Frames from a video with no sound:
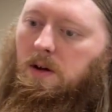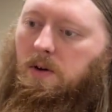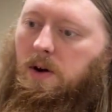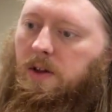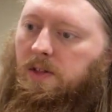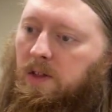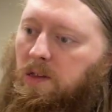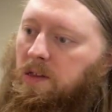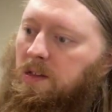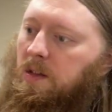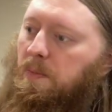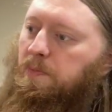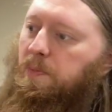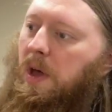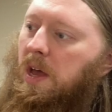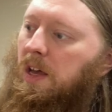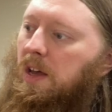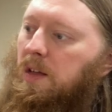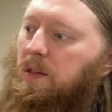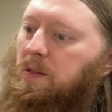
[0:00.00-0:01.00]
right, this is the
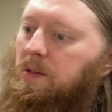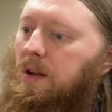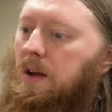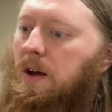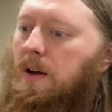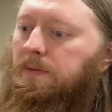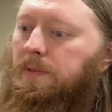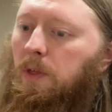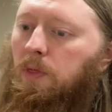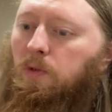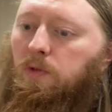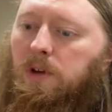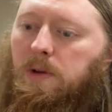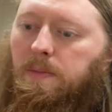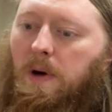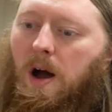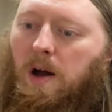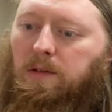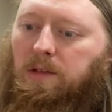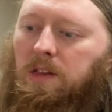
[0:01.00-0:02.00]
biggest of the three
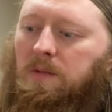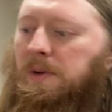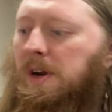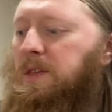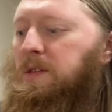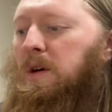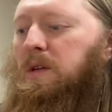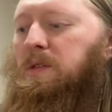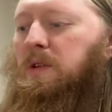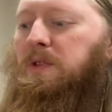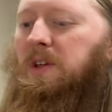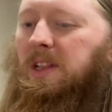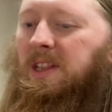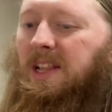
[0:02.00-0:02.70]
boxes, but it's also the